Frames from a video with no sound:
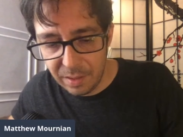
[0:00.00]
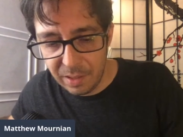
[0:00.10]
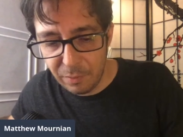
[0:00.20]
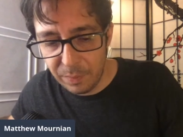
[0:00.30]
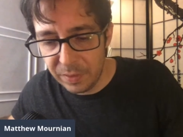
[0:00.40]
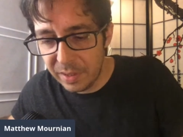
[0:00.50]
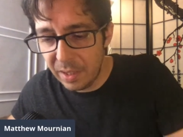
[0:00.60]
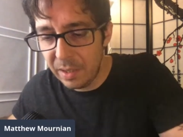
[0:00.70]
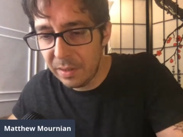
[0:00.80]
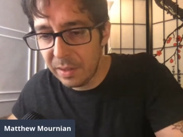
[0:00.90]
I'll put
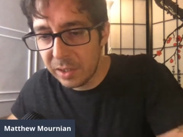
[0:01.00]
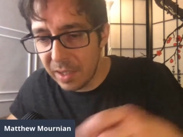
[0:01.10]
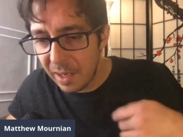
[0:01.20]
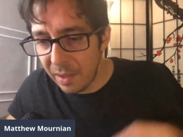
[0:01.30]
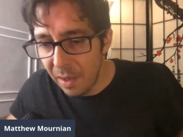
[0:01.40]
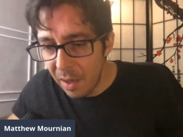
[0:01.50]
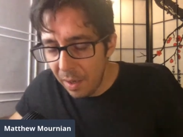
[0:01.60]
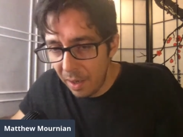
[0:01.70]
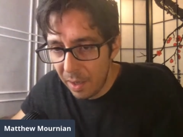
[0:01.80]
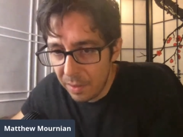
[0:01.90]
that in the chat.
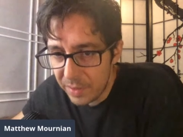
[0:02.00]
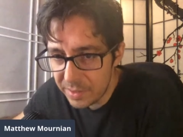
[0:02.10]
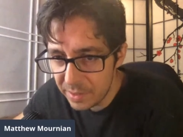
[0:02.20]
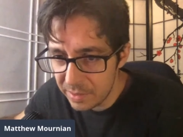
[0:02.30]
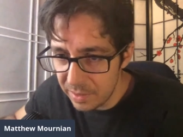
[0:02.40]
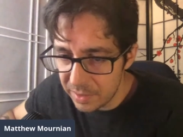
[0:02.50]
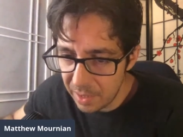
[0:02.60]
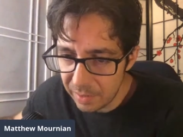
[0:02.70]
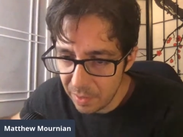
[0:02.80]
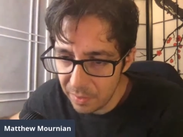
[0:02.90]
This is the
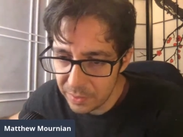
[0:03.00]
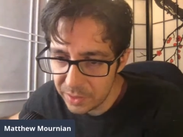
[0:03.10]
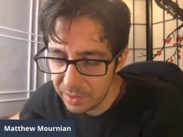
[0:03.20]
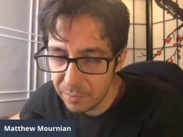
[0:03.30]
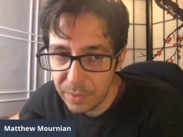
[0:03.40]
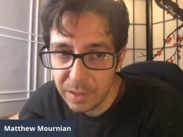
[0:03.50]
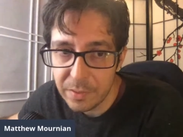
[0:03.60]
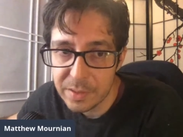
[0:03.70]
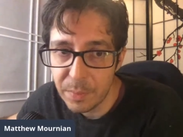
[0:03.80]
technology that we use,